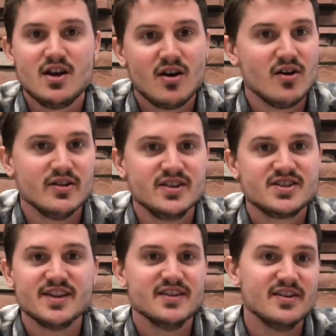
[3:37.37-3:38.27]
All this.
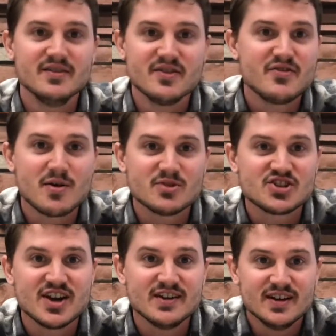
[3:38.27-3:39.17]
And the farmer
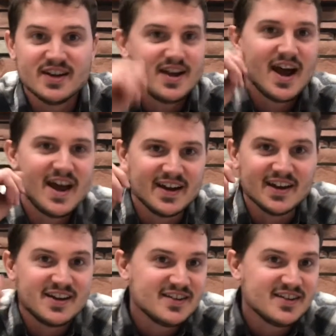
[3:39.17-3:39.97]
said, hey,